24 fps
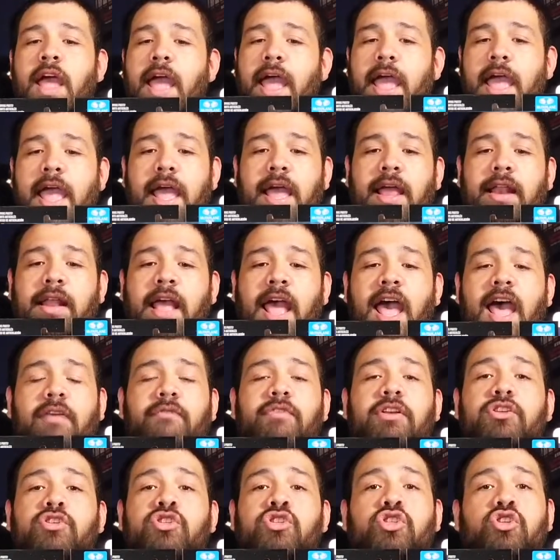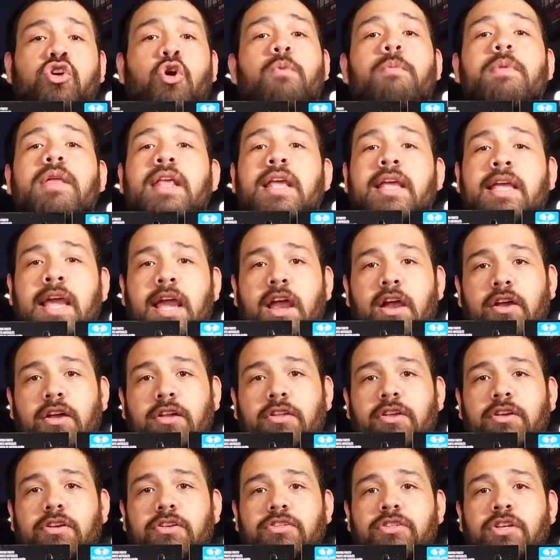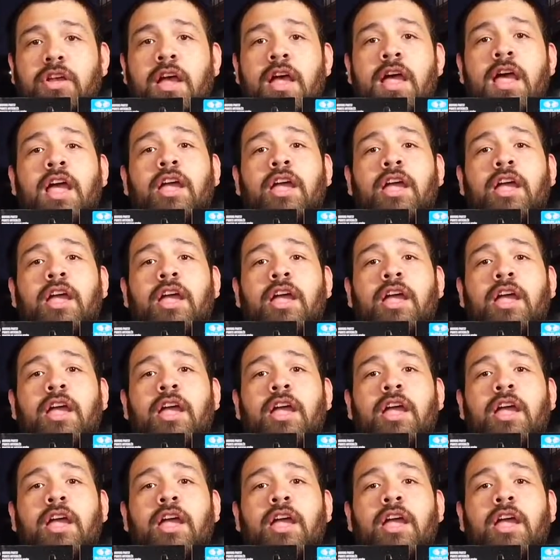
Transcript: and having so many characters.